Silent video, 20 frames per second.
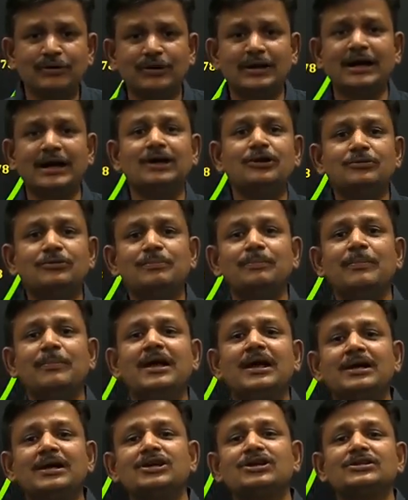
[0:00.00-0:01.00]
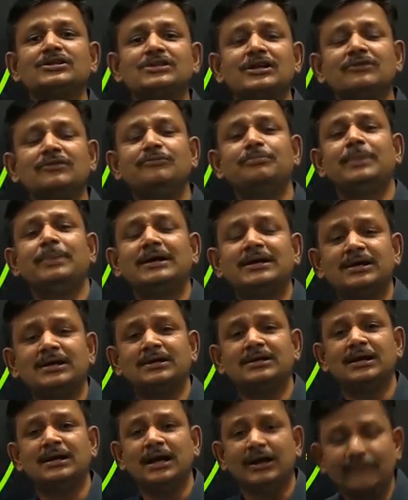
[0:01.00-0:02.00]
try to make yourself better
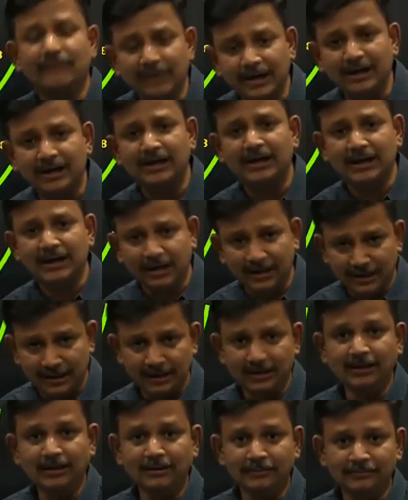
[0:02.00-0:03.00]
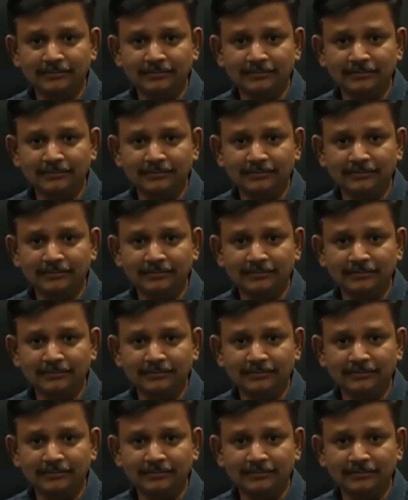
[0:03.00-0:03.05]
every day